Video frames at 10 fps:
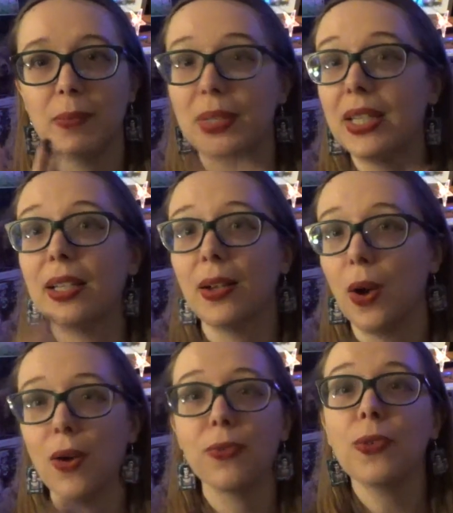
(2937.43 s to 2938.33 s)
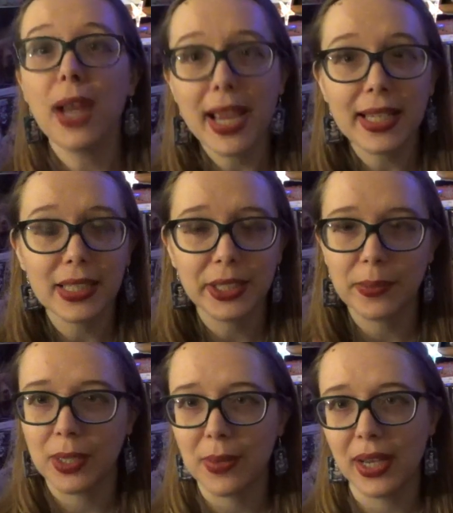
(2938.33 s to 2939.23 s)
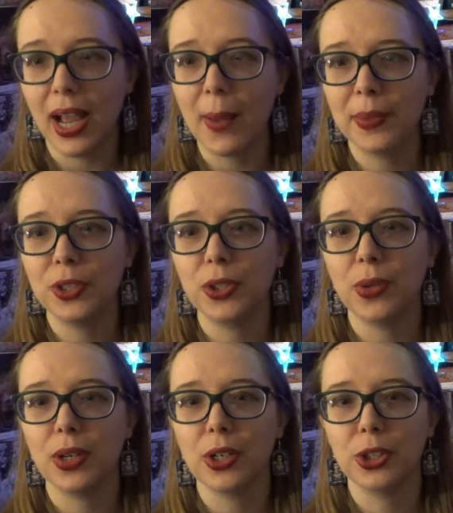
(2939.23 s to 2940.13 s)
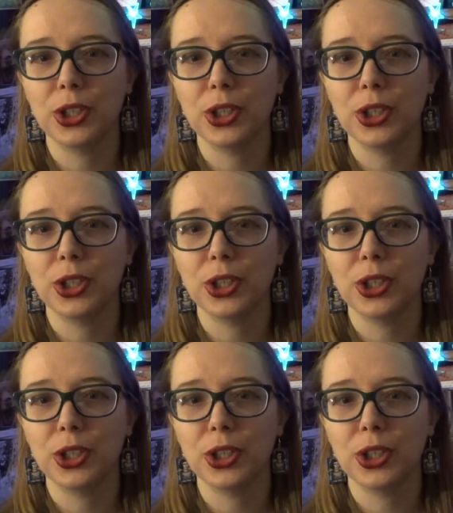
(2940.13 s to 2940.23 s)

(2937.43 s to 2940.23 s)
being afraid that something might happen to her,